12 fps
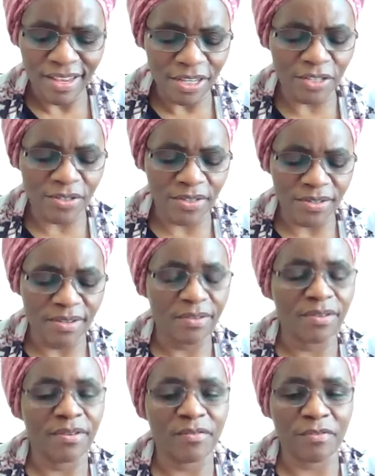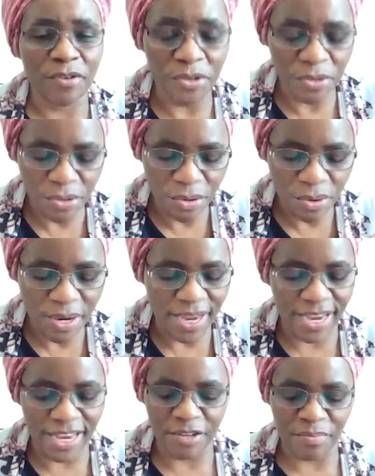is for you
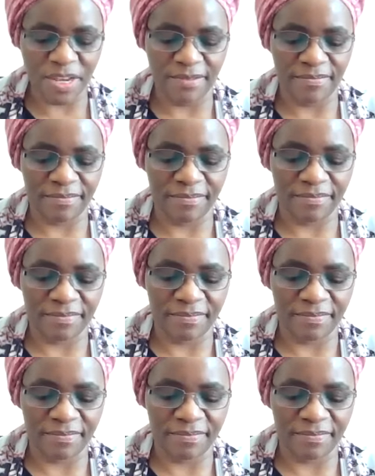and me.